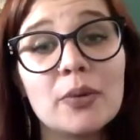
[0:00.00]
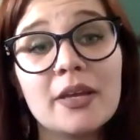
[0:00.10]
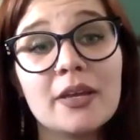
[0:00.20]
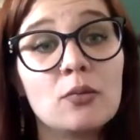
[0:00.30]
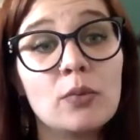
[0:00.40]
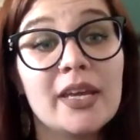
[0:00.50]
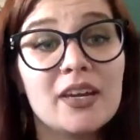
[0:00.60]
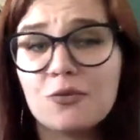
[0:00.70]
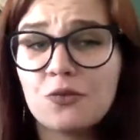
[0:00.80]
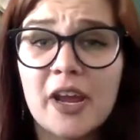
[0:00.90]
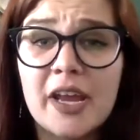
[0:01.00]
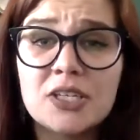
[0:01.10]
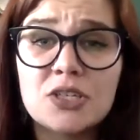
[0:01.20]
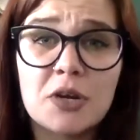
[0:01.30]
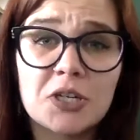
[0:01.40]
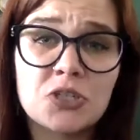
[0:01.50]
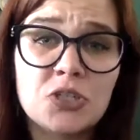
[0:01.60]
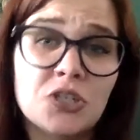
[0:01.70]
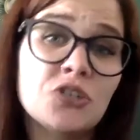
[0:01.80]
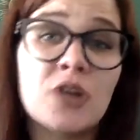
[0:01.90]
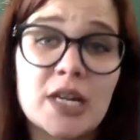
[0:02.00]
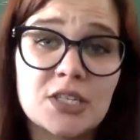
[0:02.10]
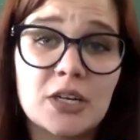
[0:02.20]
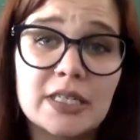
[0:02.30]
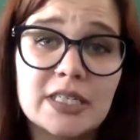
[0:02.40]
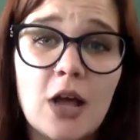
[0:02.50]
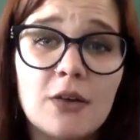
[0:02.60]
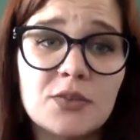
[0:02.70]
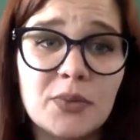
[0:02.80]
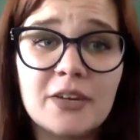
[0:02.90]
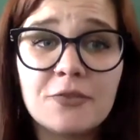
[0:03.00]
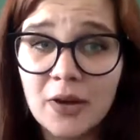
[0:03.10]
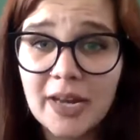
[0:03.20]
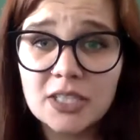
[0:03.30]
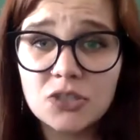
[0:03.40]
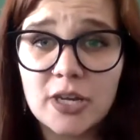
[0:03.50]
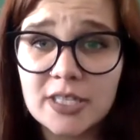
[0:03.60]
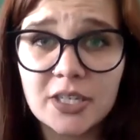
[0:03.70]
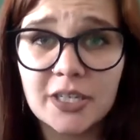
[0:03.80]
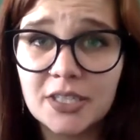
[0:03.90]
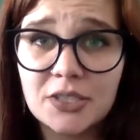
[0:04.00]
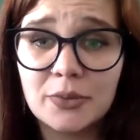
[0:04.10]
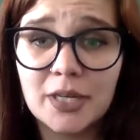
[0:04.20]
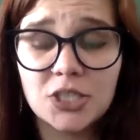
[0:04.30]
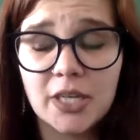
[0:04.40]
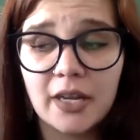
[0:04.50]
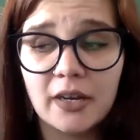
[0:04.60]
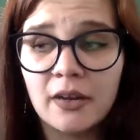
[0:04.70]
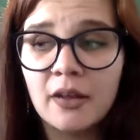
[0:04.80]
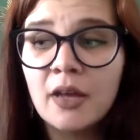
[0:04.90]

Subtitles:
We get afraid to trust ourselves. We get afraid to trust our intuition.